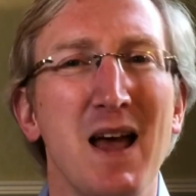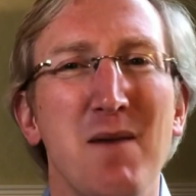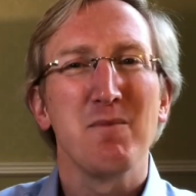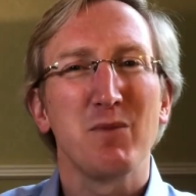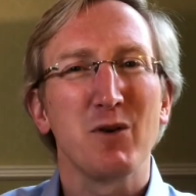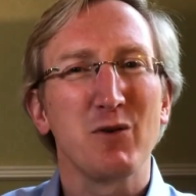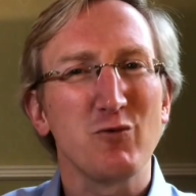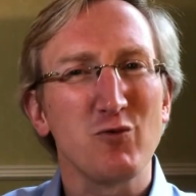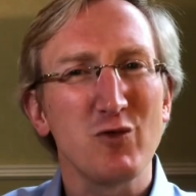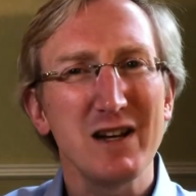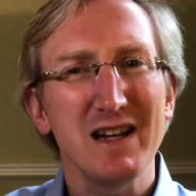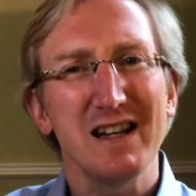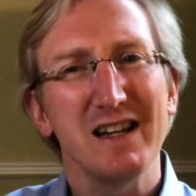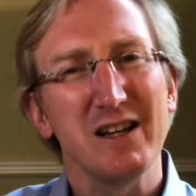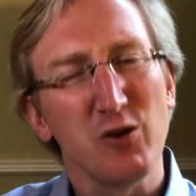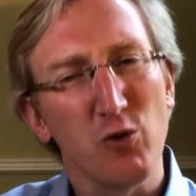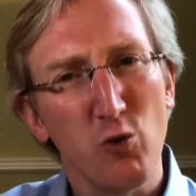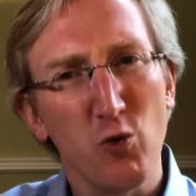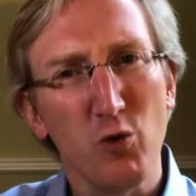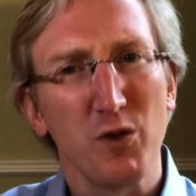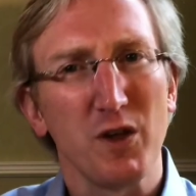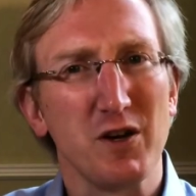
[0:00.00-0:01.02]
But really,
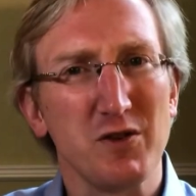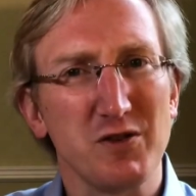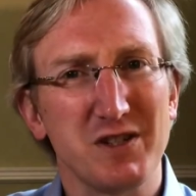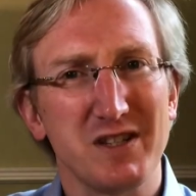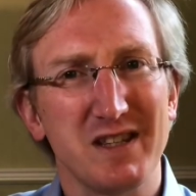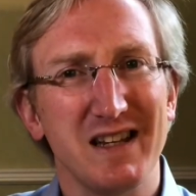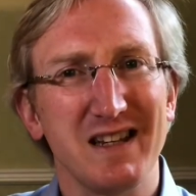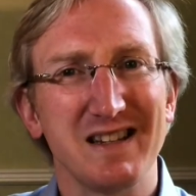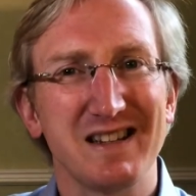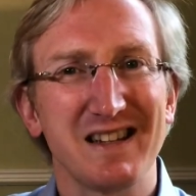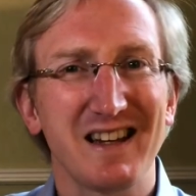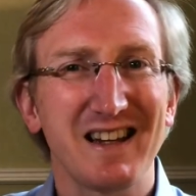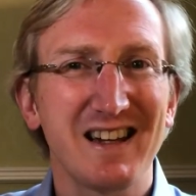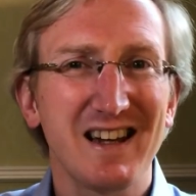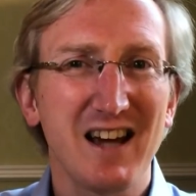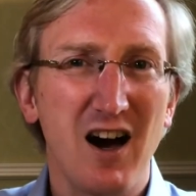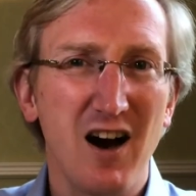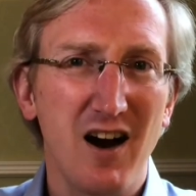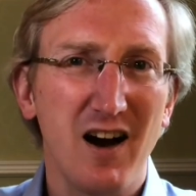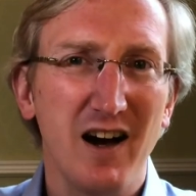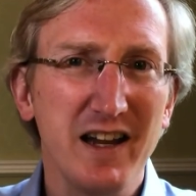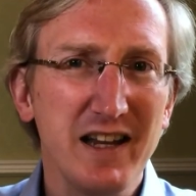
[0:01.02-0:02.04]
all those things are
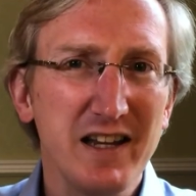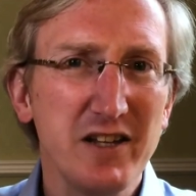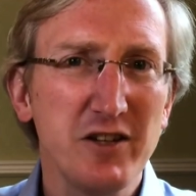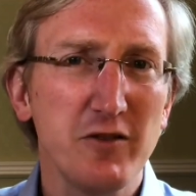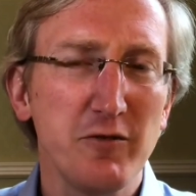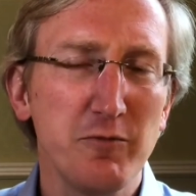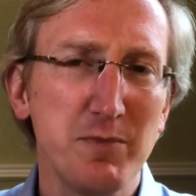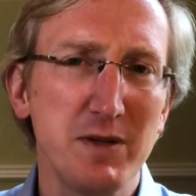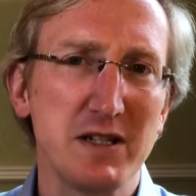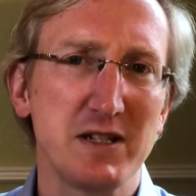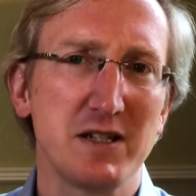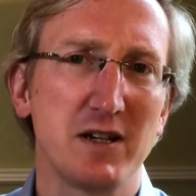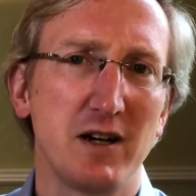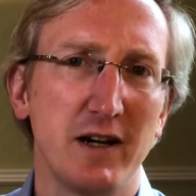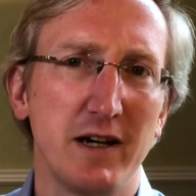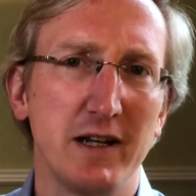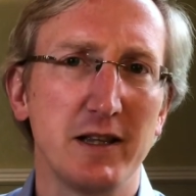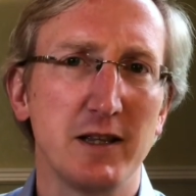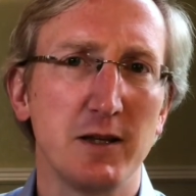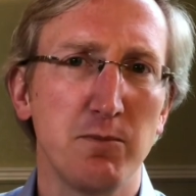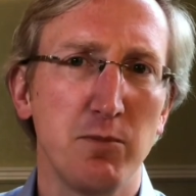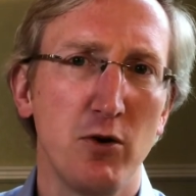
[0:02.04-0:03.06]
kind of
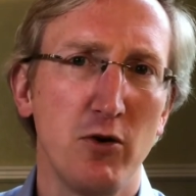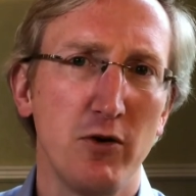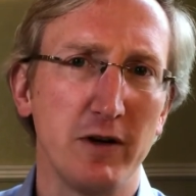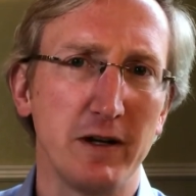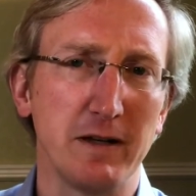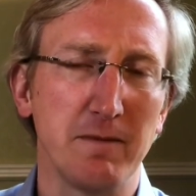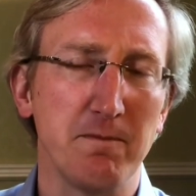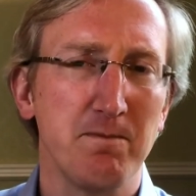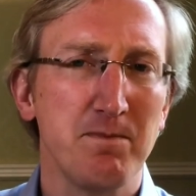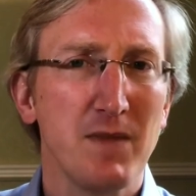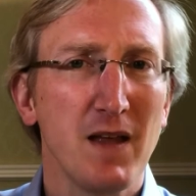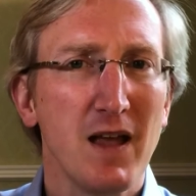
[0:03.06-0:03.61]
beside the point.